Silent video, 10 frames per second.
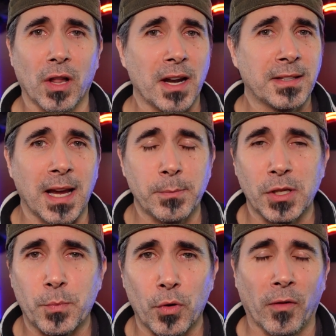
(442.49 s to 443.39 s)
A lot of times
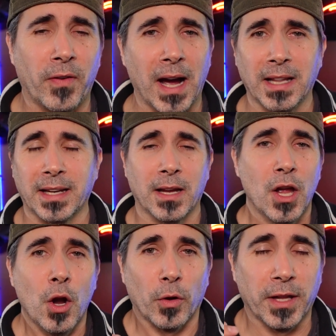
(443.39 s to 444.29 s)
it's profiling,
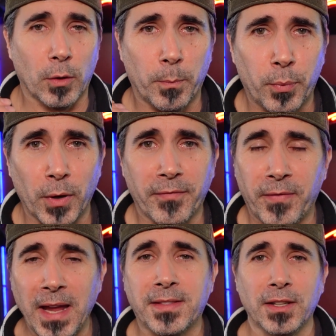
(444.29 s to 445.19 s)
or they don't put
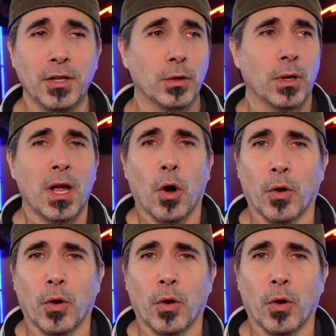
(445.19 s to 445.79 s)
faith in you,